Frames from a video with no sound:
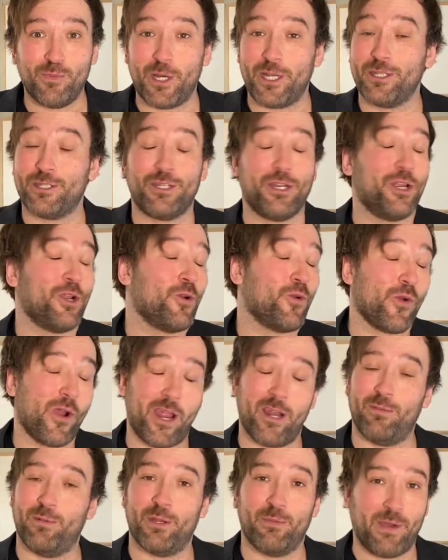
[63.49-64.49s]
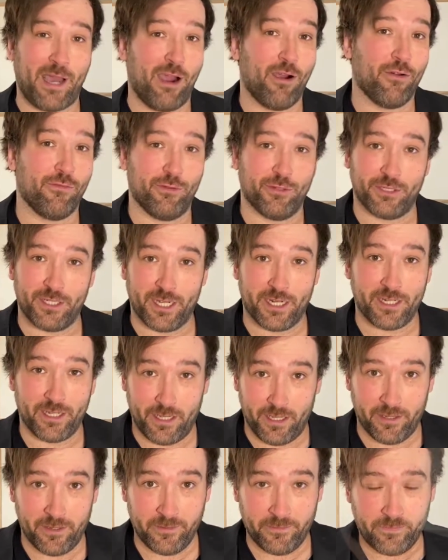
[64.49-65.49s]
but it's an incredibly powerful
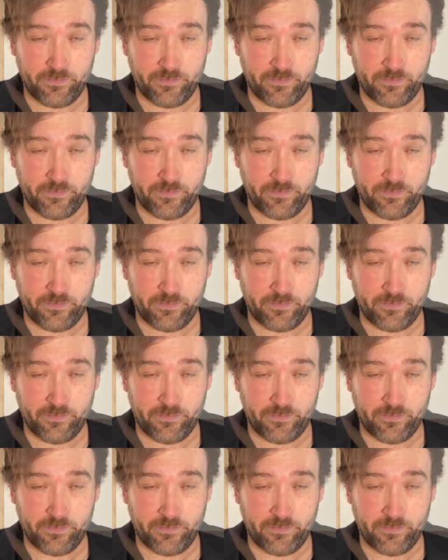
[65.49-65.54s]
technique.